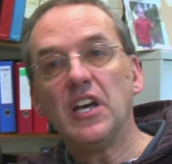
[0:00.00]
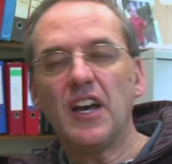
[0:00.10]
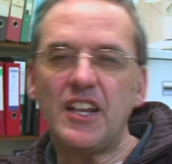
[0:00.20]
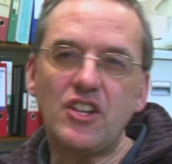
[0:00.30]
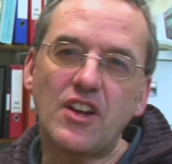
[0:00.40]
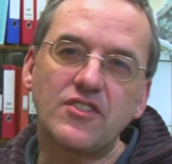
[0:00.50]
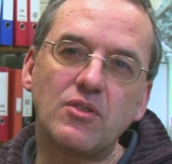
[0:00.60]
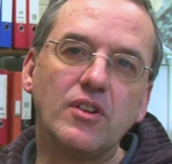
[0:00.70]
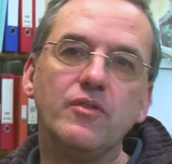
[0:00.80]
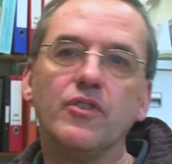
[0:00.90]
And each has
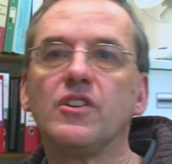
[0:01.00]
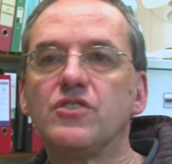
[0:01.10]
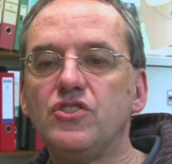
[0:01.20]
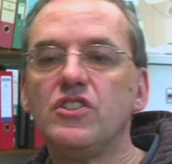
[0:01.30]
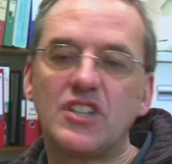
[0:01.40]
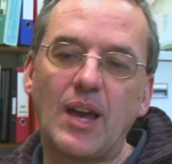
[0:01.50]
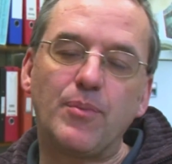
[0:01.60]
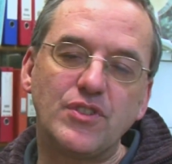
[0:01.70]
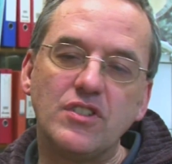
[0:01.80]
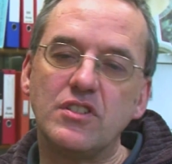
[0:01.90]
their own advantages,
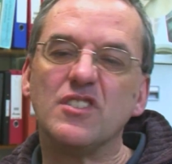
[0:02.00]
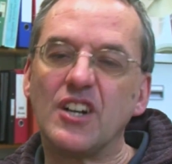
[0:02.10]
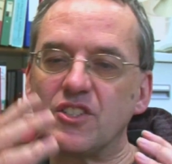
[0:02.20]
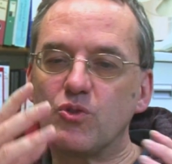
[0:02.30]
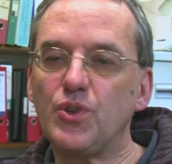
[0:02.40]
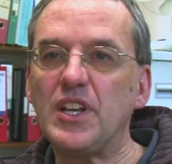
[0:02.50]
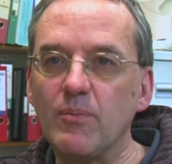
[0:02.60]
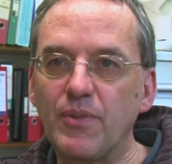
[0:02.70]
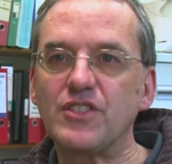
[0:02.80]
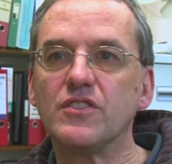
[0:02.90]
campuses, nice,
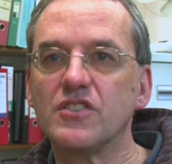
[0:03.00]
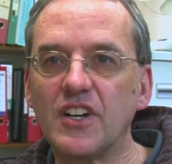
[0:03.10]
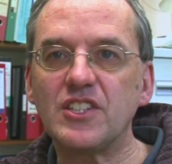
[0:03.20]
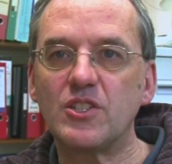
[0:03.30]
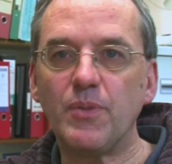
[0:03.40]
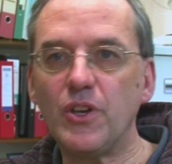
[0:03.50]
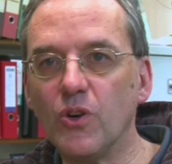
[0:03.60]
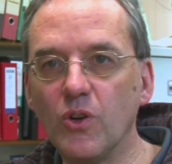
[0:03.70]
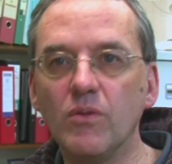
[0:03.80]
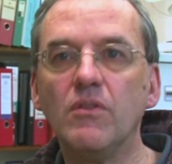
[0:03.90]
green, pleasant sites to be
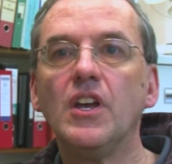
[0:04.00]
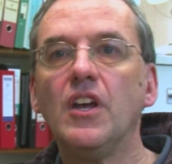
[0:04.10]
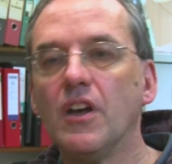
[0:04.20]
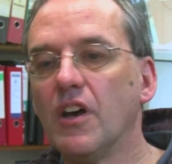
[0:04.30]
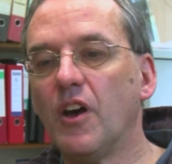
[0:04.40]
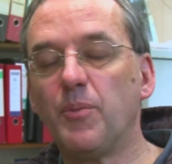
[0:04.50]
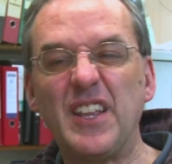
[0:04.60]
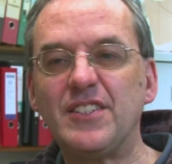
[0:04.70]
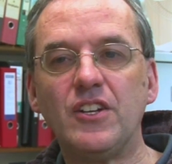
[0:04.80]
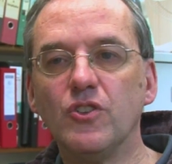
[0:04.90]
on, but
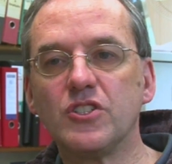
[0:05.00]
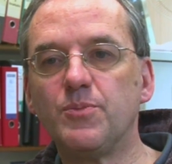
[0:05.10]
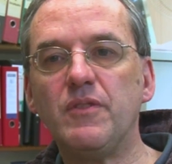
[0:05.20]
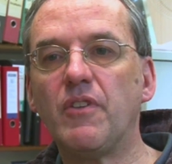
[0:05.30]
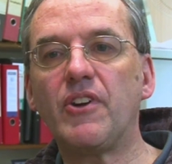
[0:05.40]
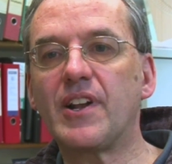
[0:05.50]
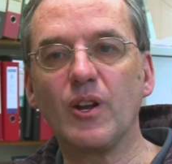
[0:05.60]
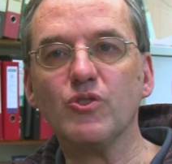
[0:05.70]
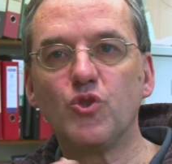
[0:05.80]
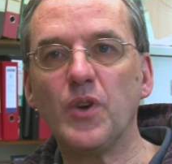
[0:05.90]
they tend not to be very
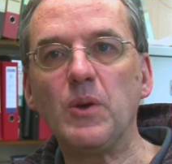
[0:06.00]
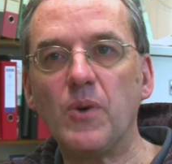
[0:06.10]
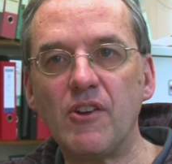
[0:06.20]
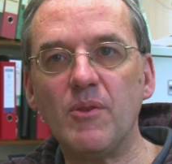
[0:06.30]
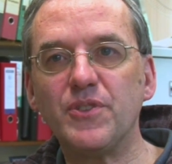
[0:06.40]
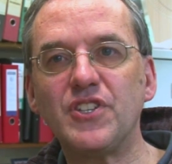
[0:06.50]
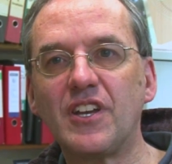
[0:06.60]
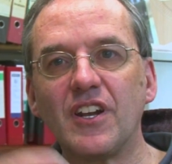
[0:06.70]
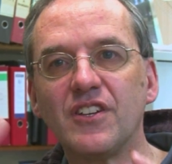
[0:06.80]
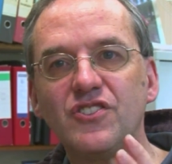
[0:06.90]
close to anywhere in particular.